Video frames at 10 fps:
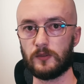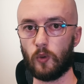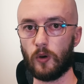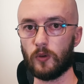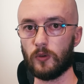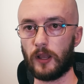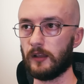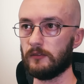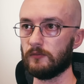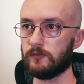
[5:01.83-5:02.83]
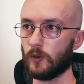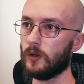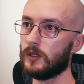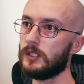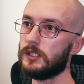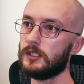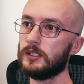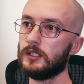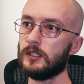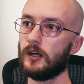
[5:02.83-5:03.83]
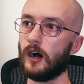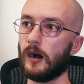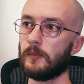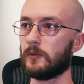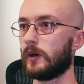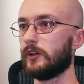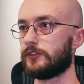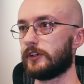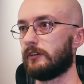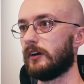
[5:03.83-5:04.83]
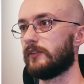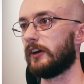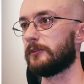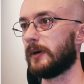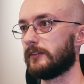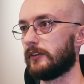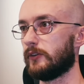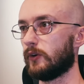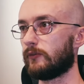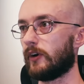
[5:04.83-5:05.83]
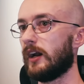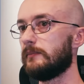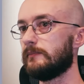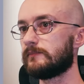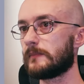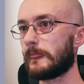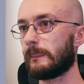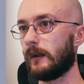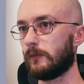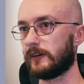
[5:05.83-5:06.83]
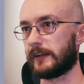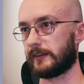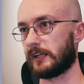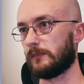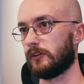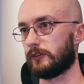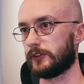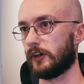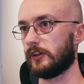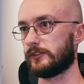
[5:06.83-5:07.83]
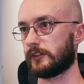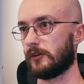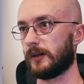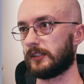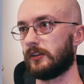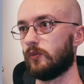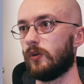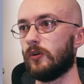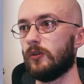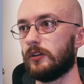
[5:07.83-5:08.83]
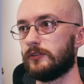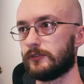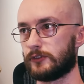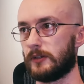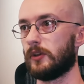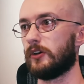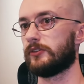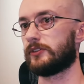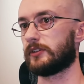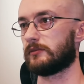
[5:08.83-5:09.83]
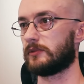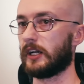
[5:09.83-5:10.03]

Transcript: wall and floor. And we're notching around various parts of the door frame, and we've added a couple of returns to go back to the wall and trim those to cut